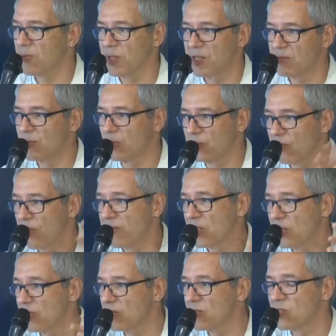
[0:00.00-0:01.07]
with
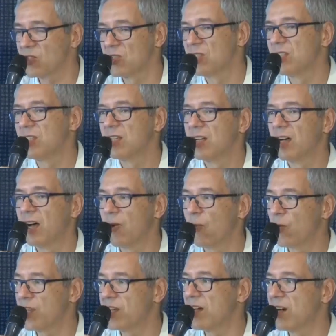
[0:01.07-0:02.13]
revenues
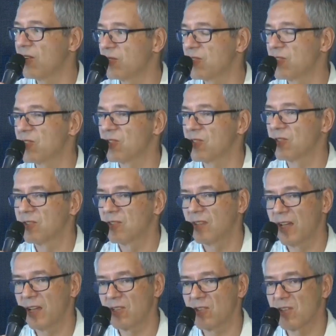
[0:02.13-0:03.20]
without
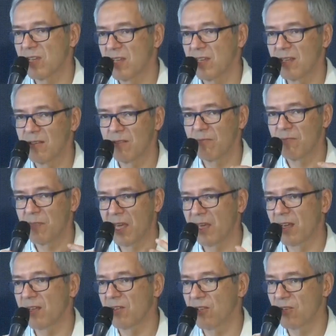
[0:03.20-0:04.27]
actually
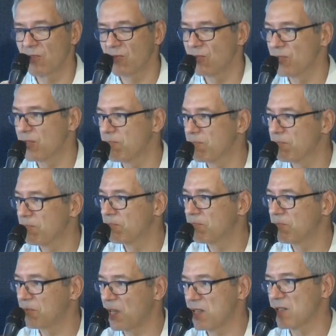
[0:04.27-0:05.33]
making clear who the
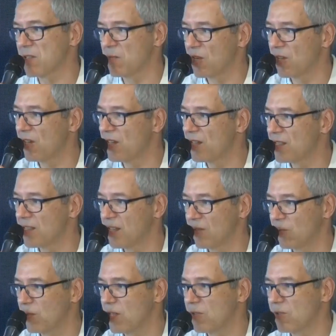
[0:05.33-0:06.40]
customer is
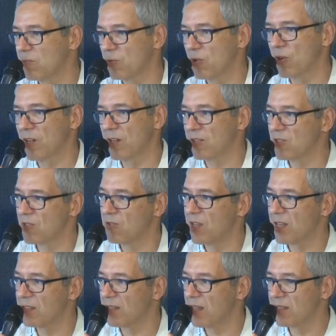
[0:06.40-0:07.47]
and without the product. So
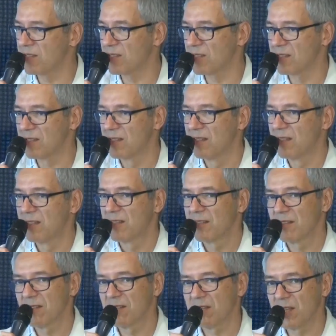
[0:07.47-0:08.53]

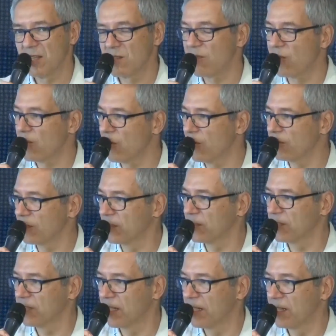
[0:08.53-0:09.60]
that's very
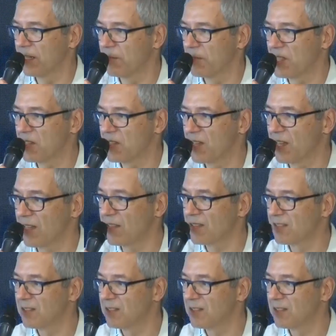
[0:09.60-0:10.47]
often a mistake.